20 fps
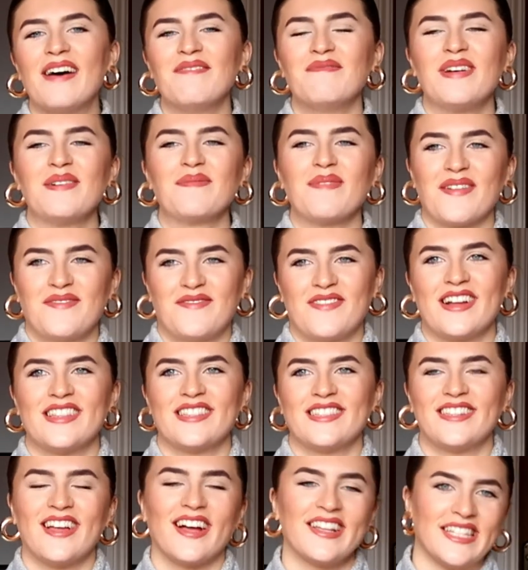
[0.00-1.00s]
Me and my
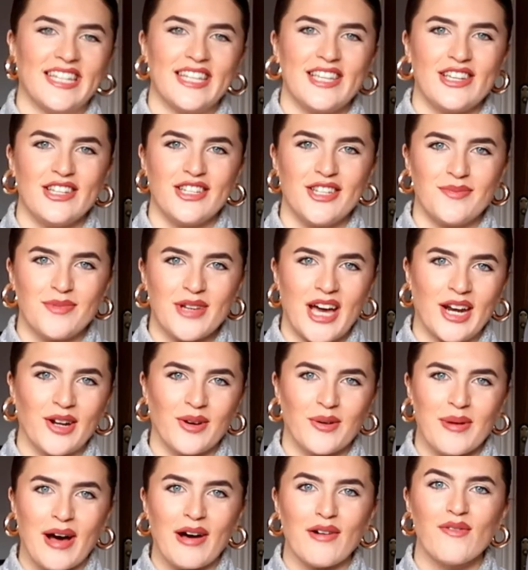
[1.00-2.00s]
friends started a YouTube
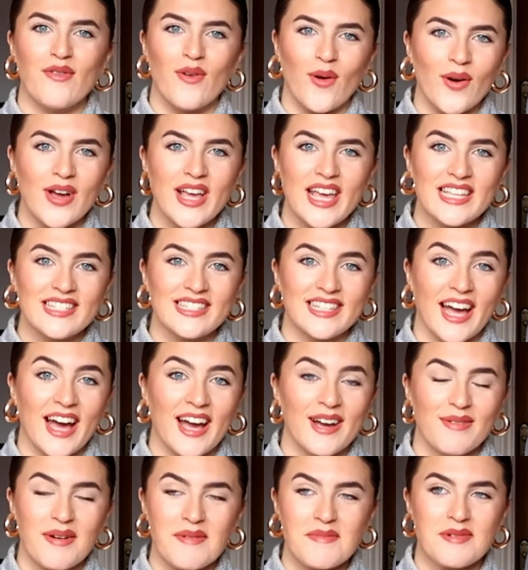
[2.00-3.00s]
channel about 4 years
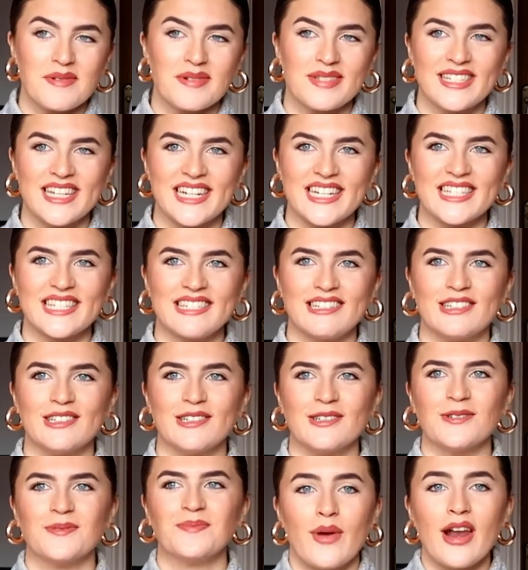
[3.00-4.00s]
ago when we were still at
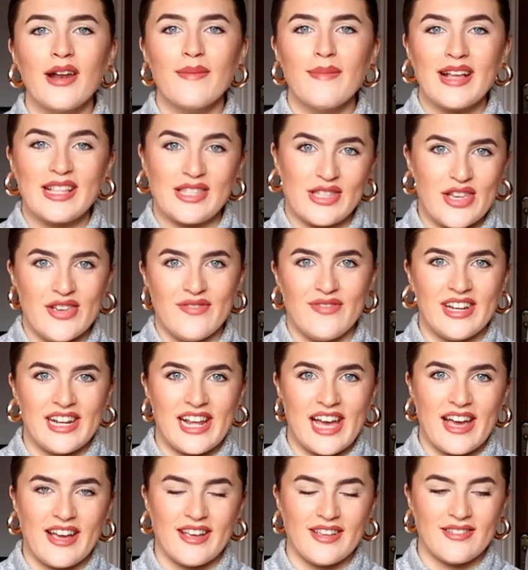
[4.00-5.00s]
school. We only made 2
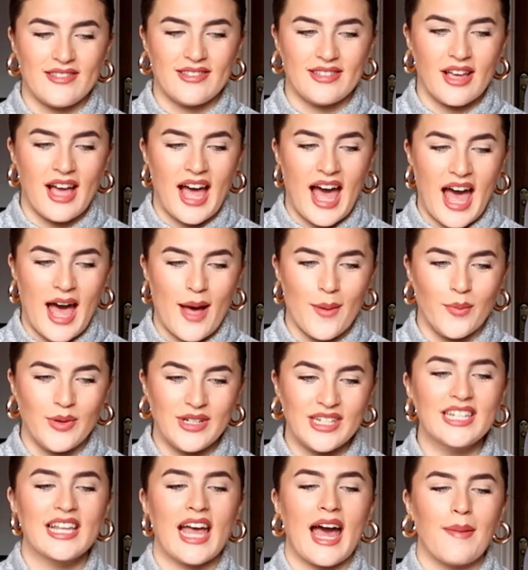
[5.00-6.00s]
videos.
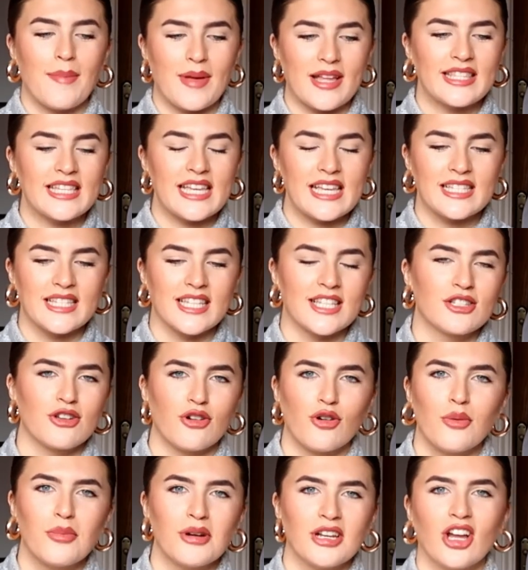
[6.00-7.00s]
We did get a bit teased at
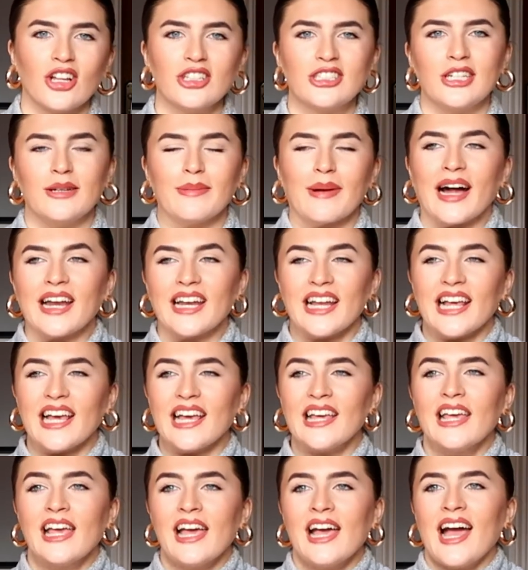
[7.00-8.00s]
school, but not too
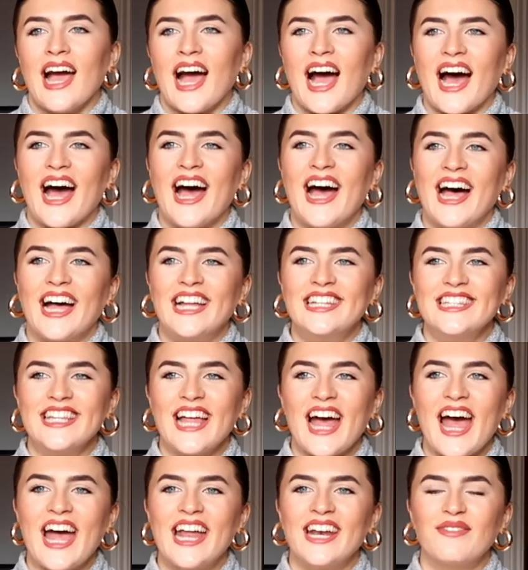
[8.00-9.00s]
badly. And
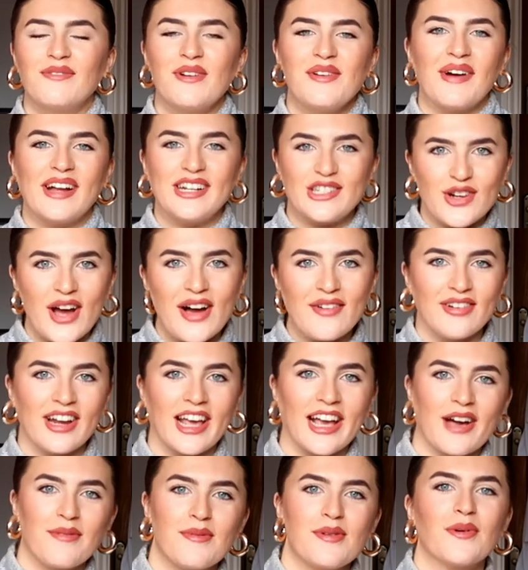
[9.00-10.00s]
then we went
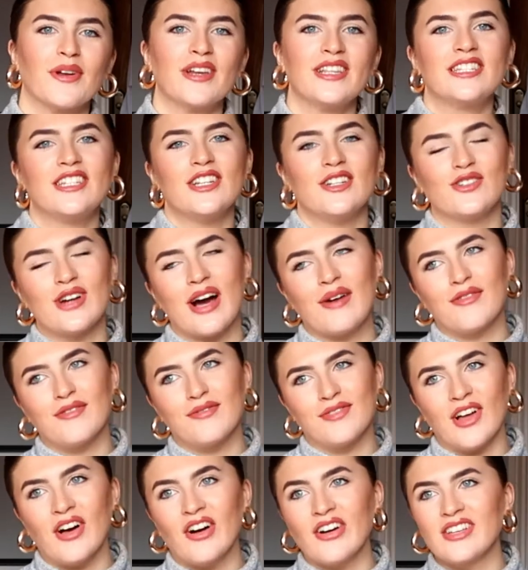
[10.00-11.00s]
travelling and we wanted to do
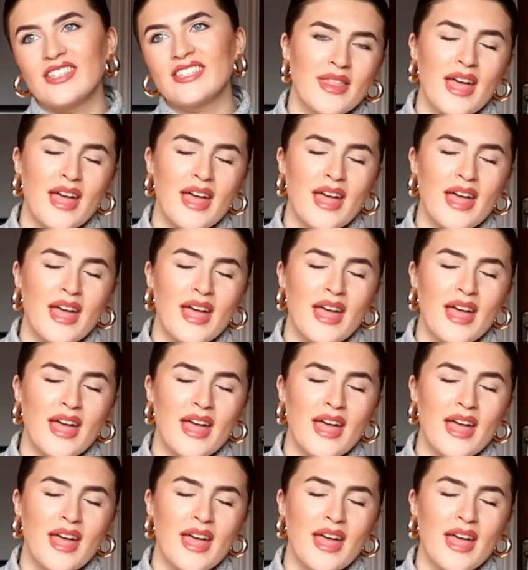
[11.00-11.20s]
travel vlogs.